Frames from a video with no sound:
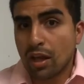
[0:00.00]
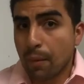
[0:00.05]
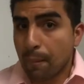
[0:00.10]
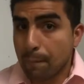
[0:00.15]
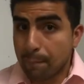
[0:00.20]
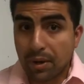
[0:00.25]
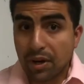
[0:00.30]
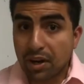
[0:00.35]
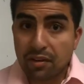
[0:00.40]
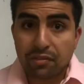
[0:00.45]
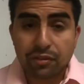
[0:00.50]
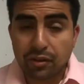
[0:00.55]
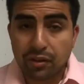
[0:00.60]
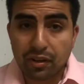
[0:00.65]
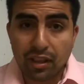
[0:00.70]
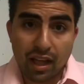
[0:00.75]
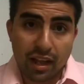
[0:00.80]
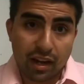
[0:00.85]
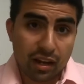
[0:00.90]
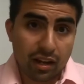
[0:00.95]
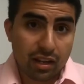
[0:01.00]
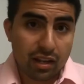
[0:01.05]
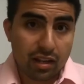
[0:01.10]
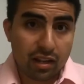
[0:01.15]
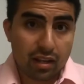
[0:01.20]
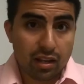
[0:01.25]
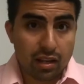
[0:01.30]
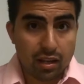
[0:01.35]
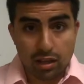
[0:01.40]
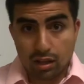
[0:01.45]
but after that,
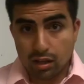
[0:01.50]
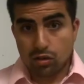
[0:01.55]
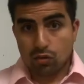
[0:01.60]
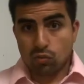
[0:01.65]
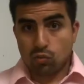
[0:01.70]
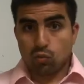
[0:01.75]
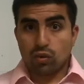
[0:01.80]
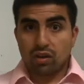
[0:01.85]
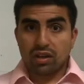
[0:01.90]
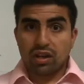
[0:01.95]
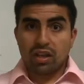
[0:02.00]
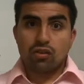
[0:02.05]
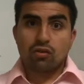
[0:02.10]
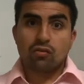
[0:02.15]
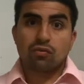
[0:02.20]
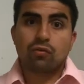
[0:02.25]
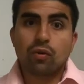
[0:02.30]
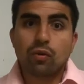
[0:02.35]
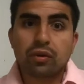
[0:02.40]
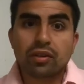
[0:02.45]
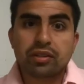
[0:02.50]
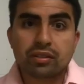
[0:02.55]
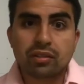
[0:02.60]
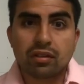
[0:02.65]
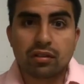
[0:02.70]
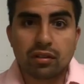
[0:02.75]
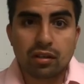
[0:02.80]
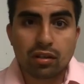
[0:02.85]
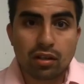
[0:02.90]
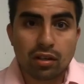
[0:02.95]
what can you focus
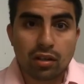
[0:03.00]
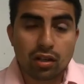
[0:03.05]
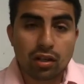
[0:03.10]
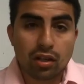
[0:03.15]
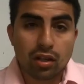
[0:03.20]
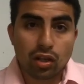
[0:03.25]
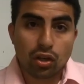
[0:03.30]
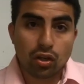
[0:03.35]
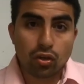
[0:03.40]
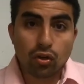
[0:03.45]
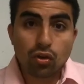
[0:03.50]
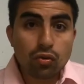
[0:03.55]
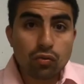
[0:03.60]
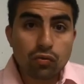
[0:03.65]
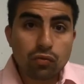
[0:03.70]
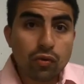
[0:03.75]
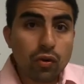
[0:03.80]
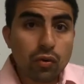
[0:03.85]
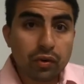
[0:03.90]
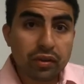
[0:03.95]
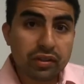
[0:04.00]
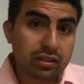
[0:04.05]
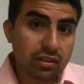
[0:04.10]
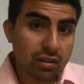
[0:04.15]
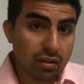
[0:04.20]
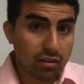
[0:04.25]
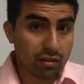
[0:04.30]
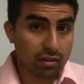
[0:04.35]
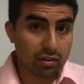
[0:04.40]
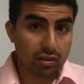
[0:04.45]
on? You could focus
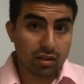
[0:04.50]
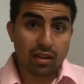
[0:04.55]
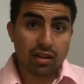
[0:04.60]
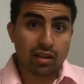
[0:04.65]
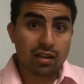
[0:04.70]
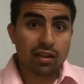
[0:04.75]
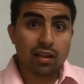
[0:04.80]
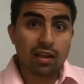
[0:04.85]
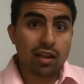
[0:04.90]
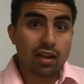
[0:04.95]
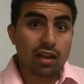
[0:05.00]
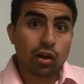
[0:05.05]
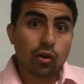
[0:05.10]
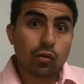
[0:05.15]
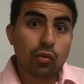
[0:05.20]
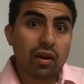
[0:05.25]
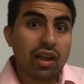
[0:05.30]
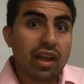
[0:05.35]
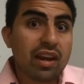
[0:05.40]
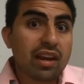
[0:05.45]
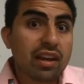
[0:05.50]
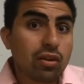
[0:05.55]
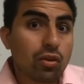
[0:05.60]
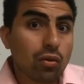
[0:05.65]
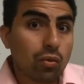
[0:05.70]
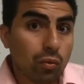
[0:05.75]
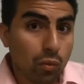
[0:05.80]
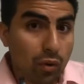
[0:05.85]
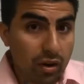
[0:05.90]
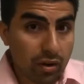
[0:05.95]
on creating
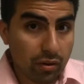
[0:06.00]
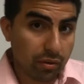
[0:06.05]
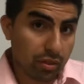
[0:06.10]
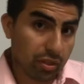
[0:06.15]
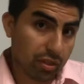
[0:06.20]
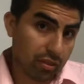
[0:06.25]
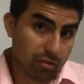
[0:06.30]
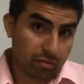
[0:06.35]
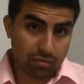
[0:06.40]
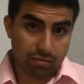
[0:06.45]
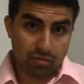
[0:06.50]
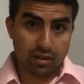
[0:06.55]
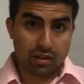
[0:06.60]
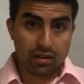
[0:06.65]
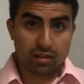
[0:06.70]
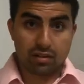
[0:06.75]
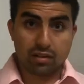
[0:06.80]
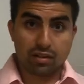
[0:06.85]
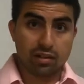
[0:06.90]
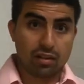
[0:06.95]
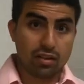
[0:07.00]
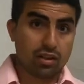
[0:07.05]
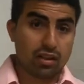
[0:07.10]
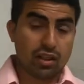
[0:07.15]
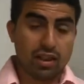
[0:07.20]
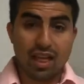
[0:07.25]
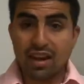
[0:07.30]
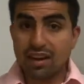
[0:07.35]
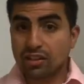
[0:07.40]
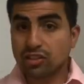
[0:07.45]
your wealth, right?
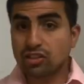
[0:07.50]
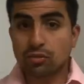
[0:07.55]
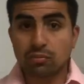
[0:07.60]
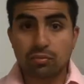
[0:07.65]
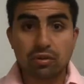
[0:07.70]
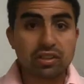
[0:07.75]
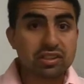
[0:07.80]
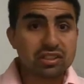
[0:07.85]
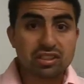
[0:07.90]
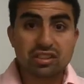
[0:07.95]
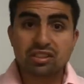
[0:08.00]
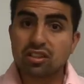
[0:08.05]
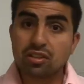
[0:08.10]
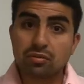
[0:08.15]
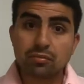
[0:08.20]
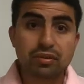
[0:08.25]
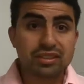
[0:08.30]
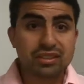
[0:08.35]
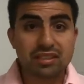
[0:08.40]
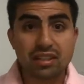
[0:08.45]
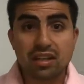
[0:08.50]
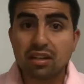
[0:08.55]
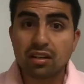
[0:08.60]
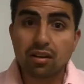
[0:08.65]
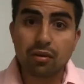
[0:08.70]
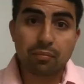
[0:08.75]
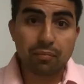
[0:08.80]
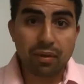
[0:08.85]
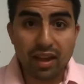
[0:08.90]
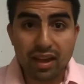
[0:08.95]
That extra money is just going to be sitting
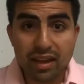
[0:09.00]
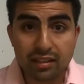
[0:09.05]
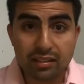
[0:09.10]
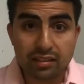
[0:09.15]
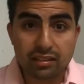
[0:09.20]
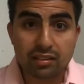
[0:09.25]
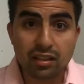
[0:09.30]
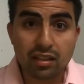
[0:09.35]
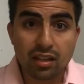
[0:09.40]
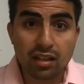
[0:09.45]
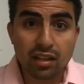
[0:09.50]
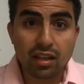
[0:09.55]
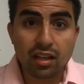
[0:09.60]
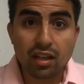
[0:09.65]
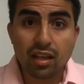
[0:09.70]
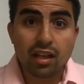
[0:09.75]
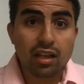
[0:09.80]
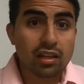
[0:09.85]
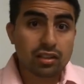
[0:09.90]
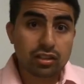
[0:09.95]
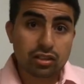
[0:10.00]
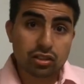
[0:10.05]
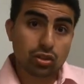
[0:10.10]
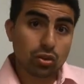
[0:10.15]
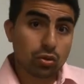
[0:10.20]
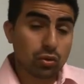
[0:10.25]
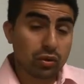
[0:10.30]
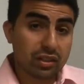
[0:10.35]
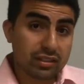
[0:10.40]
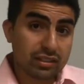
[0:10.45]
on banks.
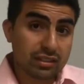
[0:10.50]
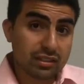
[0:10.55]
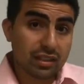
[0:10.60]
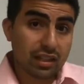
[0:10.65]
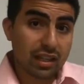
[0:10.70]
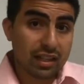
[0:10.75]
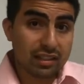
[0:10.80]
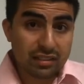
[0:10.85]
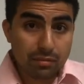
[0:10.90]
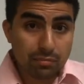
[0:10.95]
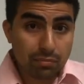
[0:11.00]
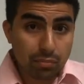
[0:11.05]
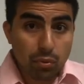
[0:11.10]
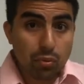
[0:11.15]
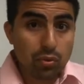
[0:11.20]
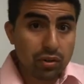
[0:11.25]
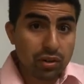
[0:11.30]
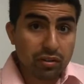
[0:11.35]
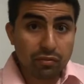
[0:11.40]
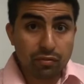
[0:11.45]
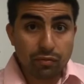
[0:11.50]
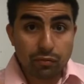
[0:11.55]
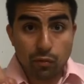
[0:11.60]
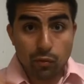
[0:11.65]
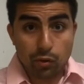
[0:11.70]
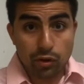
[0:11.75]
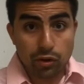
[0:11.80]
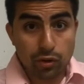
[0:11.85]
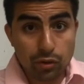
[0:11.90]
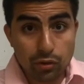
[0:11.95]
So it's important for
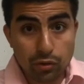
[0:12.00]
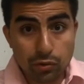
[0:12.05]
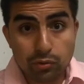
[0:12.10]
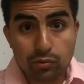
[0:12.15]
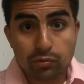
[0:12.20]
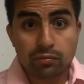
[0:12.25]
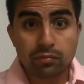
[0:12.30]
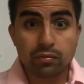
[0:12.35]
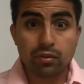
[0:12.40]
you